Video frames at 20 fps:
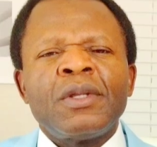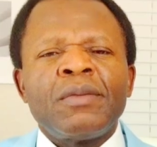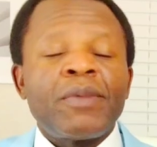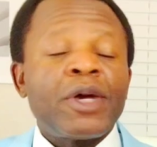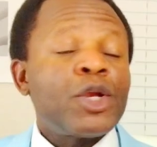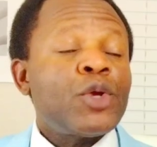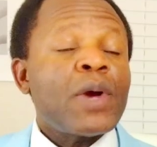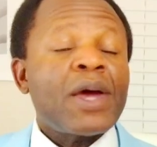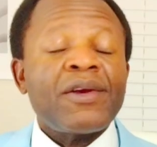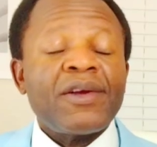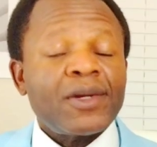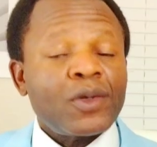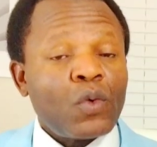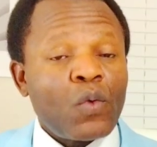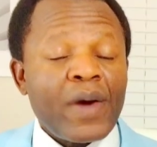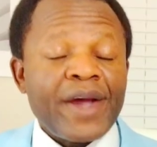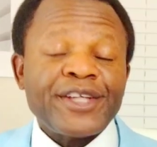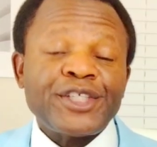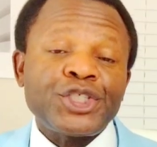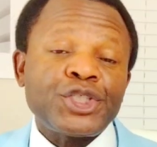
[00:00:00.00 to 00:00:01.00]
but you are not
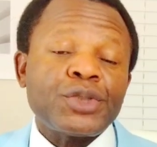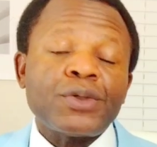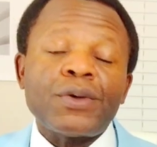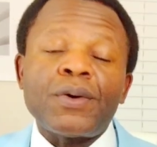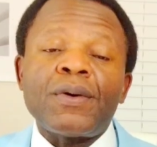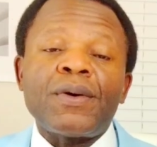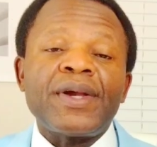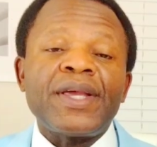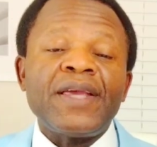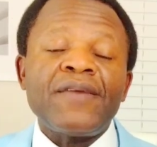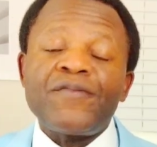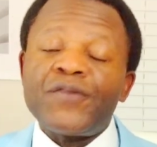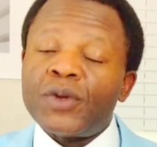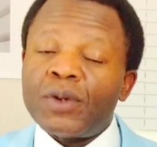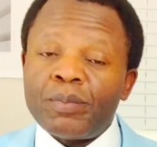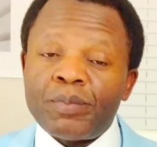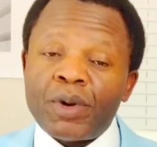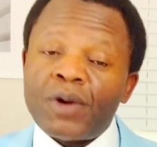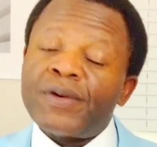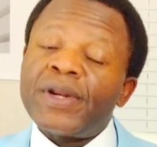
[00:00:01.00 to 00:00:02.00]
quite sure if
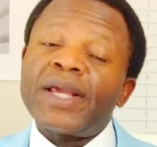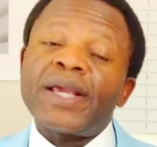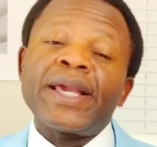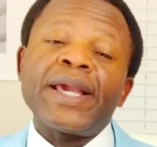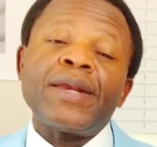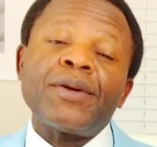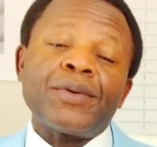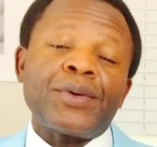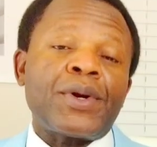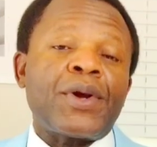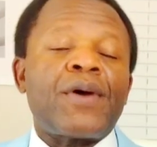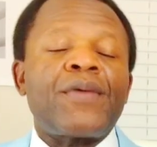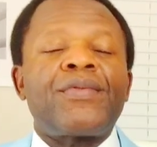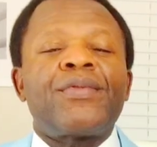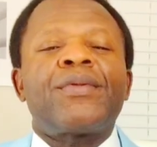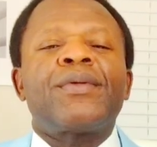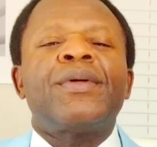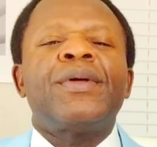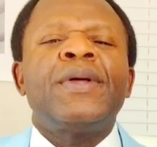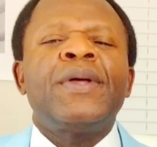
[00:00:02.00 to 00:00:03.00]
you're born again or not,
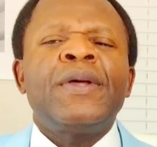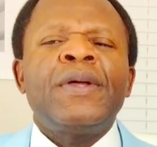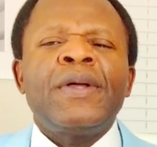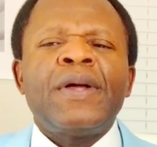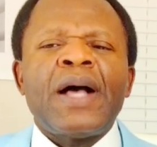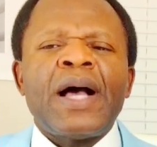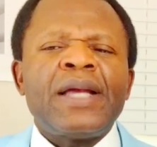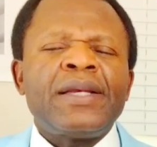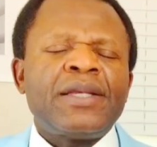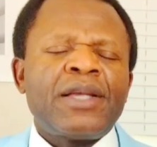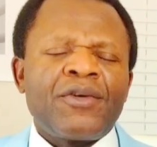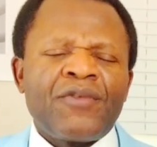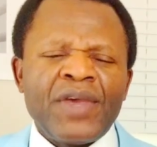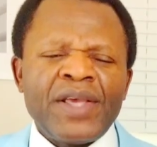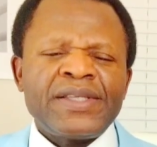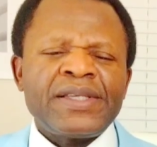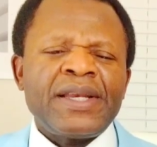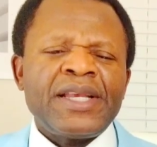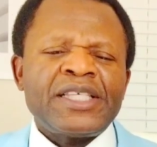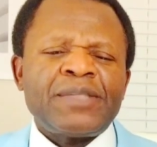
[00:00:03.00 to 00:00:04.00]
and the
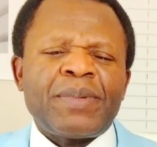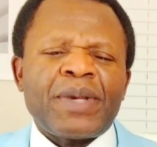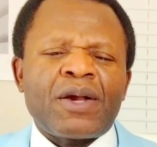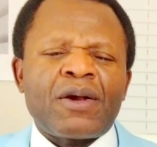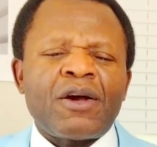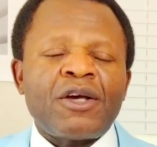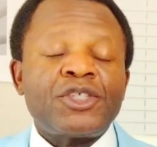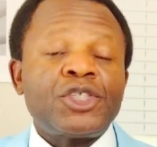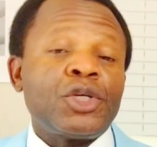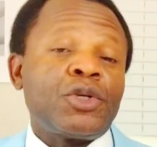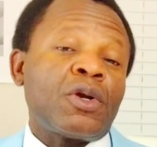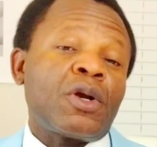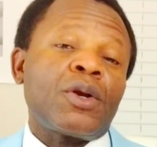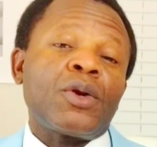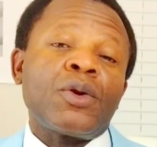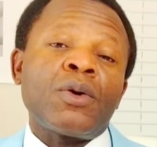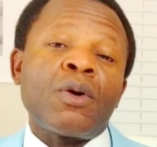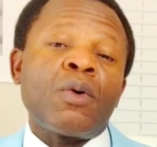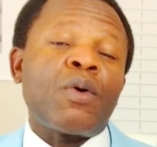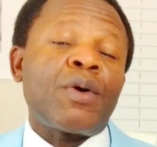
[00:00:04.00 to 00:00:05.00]
reason is because you
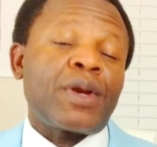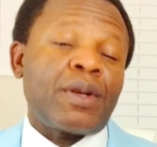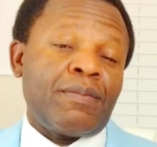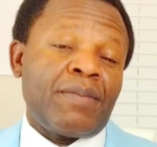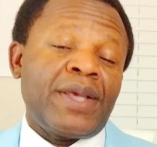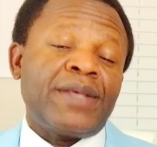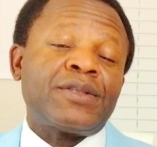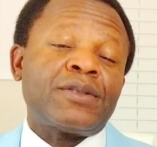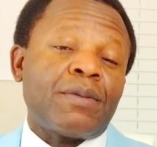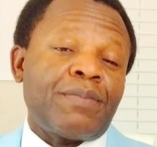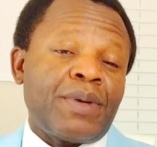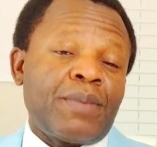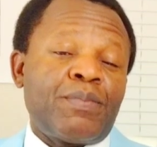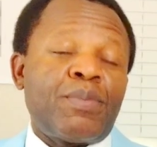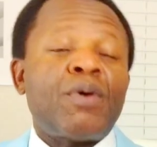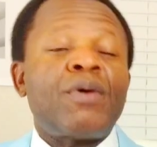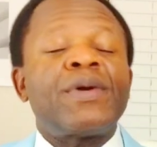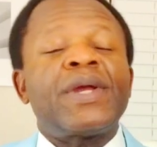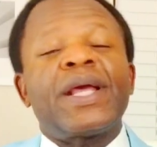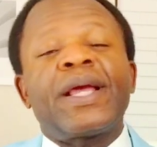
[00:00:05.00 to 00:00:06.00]
don't know what it means to be
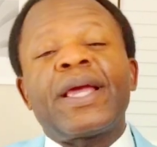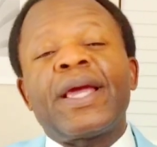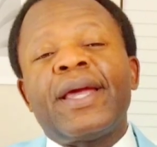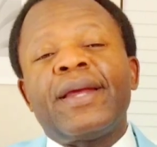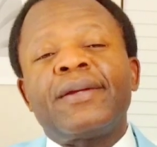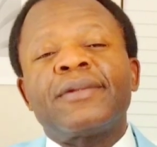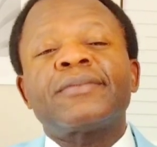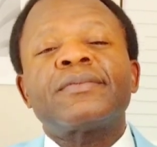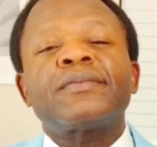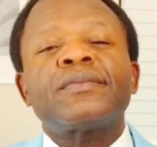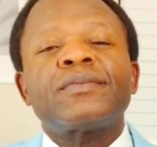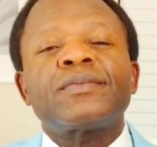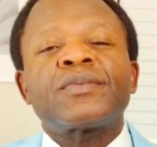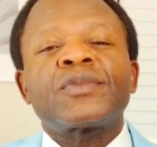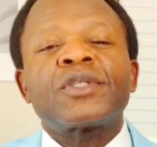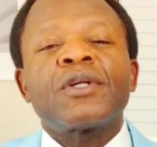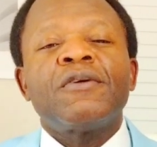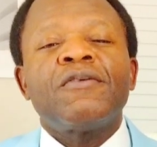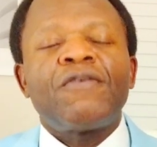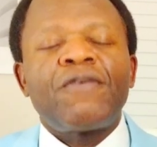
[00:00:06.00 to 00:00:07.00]
born again.
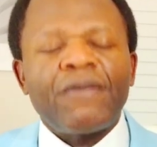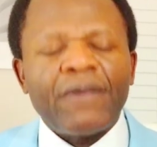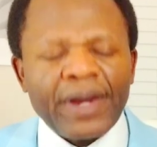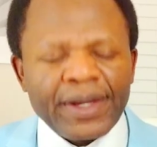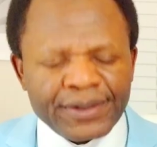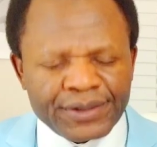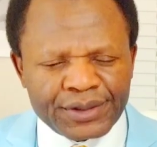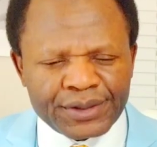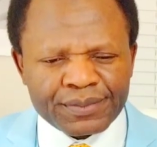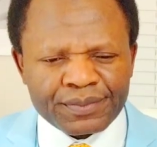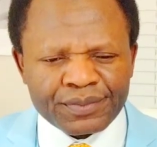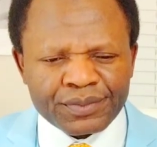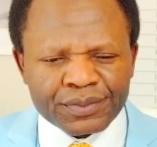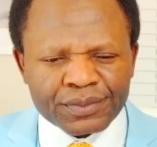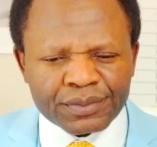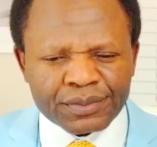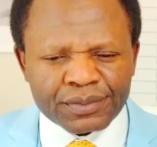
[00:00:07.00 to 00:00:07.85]
Friends,